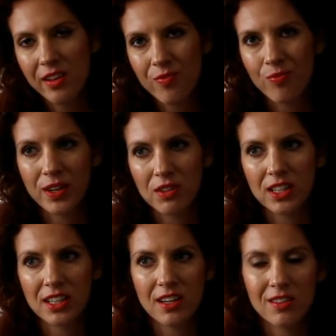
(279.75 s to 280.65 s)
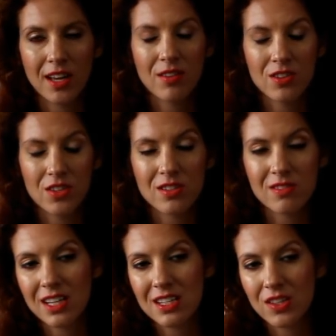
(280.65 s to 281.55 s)
But what can you,
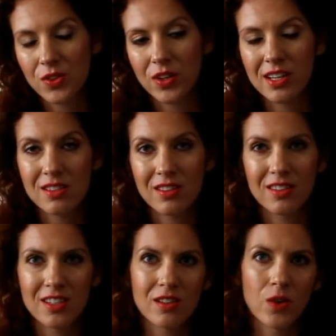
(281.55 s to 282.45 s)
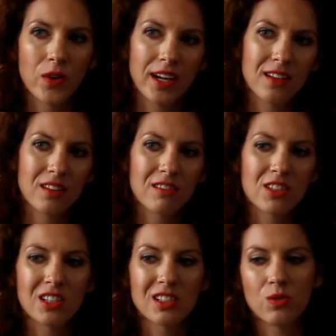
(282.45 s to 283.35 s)
it's annoying. So you just go in, she
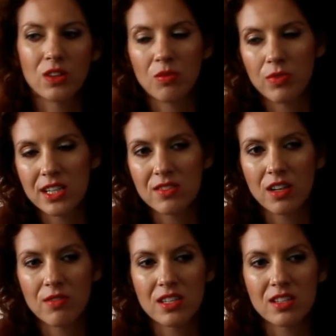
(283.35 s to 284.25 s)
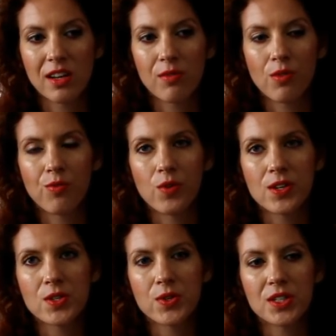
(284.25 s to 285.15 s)
doesn't want to breastfeed, obviously you never
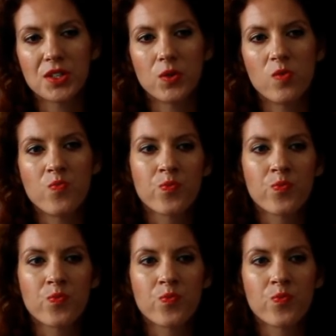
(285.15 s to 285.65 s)
force her to.